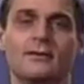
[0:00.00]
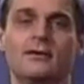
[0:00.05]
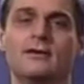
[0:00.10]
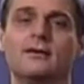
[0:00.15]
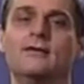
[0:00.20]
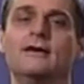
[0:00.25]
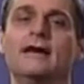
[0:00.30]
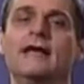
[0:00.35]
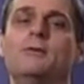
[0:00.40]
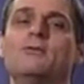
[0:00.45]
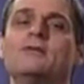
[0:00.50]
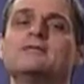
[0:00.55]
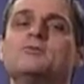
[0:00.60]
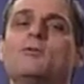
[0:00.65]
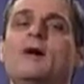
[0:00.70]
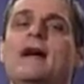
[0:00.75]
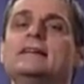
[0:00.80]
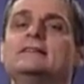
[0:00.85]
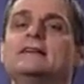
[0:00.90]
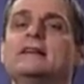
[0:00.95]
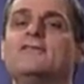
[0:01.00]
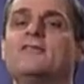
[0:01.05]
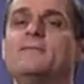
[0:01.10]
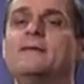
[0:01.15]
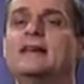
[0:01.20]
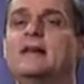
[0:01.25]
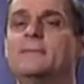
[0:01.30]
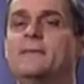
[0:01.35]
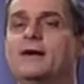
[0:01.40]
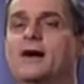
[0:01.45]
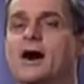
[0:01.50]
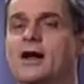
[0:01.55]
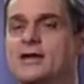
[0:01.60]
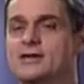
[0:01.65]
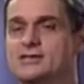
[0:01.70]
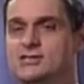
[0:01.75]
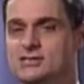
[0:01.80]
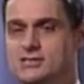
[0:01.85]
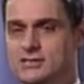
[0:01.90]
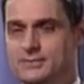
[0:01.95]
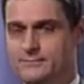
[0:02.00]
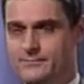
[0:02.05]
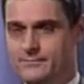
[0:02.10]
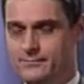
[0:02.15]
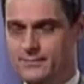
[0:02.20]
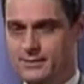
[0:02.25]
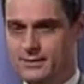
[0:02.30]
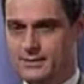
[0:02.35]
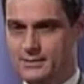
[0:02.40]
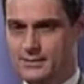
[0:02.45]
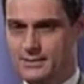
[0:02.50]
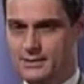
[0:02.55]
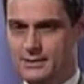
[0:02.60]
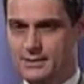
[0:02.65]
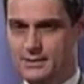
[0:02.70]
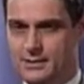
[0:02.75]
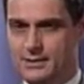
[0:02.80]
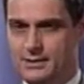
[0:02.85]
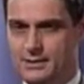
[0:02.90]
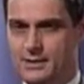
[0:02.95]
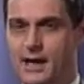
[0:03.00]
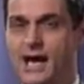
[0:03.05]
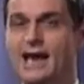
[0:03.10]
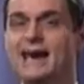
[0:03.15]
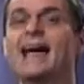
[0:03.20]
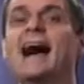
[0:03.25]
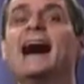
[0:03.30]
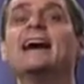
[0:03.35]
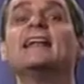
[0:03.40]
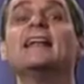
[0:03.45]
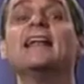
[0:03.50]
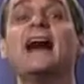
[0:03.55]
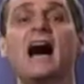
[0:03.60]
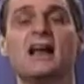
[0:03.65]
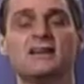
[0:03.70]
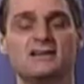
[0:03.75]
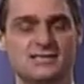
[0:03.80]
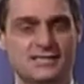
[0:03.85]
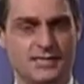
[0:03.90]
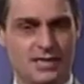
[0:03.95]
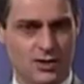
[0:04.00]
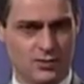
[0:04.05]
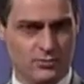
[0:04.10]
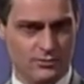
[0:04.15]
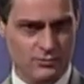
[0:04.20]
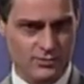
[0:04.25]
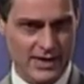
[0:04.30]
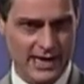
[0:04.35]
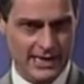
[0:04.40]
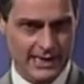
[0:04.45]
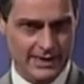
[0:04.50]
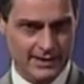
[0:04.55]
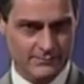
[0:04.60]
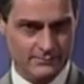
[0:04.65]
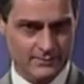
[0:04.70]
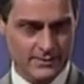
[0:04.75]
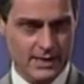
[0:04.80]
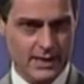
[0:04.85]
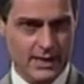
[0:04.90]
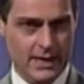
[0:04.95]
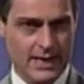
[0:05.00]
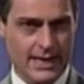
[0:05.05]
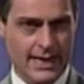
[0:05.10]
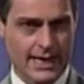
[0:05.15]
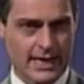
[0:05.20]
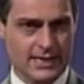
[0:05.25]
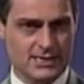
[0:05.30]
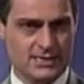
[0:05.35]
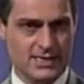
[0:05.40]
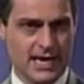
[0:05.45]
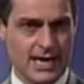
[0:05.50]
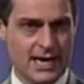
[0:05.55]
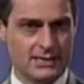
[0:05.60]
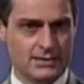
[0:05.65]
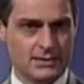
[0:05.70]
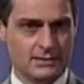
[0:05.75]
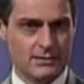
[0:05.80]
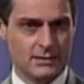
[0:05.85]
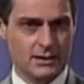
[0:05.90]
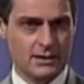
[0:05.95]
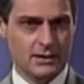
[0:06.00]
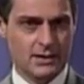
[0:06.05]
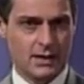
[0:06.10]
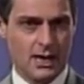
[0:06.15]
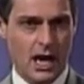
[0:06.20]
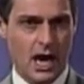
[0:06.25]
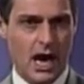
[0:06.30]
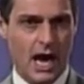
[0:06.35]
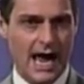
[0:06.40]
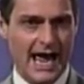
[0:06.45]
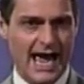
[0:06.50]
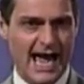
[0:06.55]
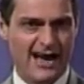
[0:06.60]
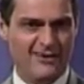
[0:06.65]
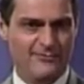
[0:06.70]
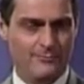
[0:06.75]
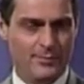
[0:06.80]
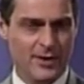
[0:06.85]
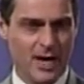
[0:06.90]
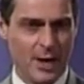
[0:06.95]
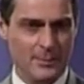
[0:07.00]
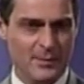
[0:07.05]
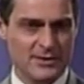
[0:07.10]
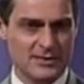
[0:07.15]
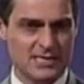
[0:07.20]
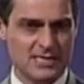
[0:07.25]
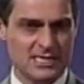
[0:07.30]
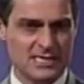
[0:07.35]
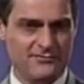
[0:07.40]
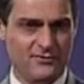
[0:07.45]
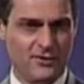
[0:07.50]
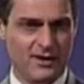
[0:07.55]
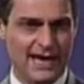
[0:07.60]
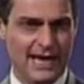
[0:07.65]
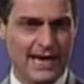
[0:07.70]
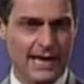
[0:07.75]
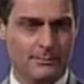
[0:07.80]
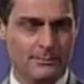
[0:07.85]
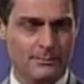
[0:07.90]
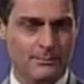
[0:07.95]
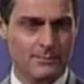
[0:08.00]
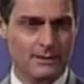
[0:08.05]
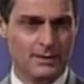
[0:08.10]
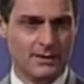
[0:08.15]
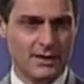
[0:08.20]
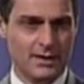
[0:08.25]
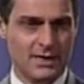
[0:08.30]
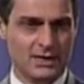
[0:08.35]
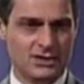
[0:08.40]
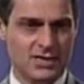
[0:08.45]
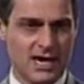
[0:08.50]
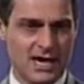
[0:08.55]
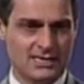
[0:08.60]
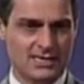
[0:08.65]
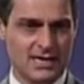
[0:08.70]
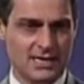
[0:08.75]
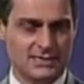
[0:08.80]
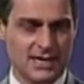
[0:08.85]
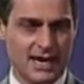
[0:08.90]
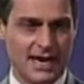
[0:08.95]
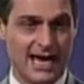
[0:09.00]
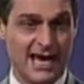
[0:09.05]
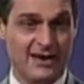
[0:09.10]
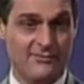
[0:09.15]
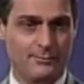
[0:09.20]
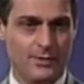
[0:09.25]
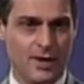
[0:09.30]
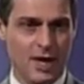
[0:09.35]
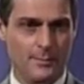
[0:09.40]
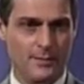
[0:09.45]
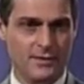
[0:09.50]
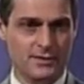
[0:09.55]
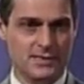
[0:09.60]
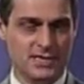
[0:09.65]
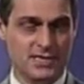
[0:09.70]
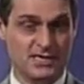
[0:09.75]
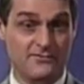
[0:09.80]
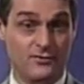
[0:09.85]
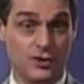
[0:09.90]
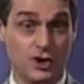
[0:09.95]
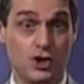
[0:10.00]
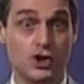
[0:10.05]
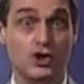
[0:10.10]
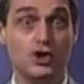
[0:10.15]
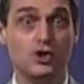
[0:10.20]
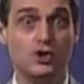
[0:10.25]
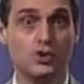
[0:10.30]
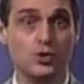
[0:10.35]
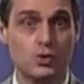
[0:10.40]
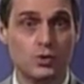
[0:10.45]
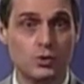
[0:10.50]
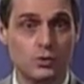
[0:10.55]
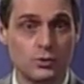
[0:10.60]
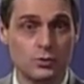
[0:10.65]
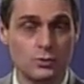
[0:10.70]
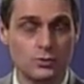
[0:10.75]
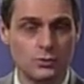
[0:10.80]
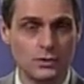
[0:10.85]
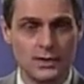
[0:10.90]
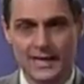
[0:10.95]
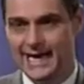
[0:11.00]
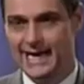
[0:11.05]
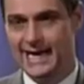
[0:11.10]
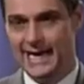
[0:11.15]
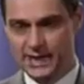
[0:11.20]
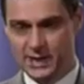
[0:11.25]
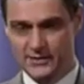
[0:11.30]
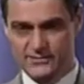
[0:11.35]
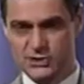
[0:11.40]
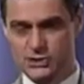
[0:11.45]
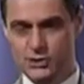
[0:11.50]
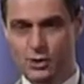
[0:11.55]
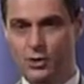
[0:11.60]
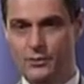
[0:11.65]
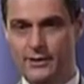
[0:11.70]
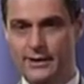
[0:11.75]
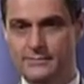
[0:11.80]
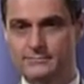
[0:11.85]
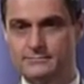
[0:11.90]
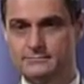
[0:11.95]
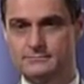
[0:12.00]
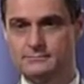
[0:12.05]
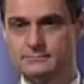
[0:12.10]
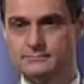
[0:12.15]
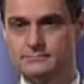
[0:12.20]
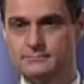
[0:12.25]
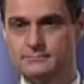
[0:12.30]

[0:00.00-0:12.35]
Oh, he was waiting for me to be honest, and he had an answer ready. He said, I have purposes for him just as I have purposes for you. End of story.